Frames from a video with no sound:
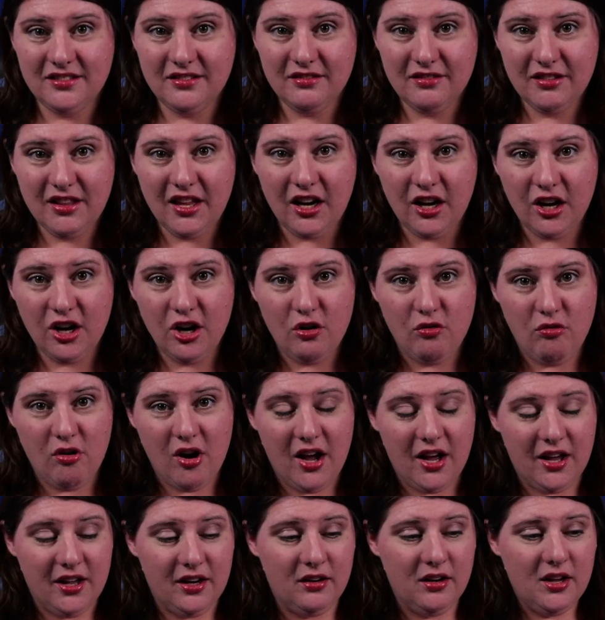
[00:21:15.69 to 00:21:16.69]
that go
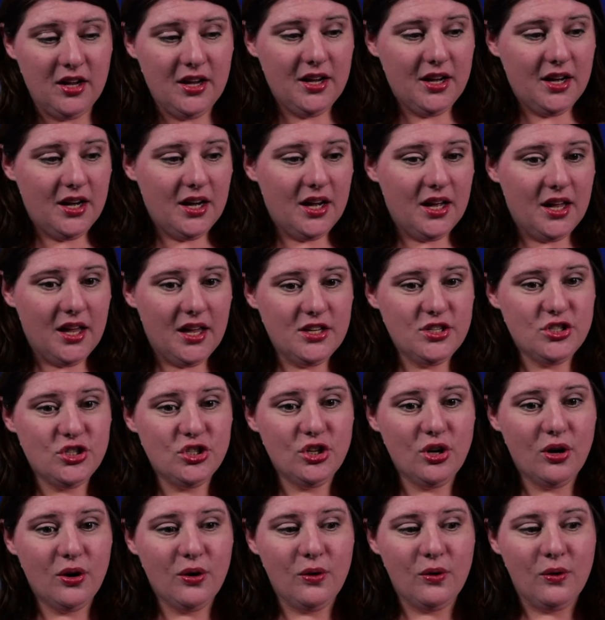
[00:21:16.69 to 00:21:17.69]
on.
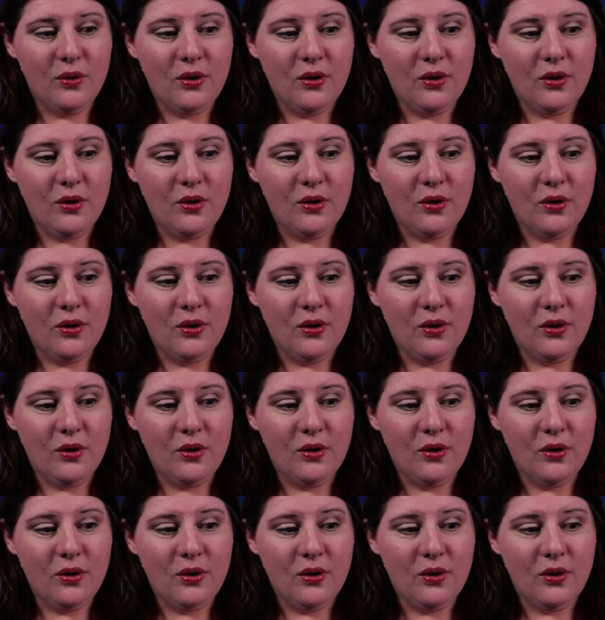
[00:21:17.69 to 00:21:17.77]
So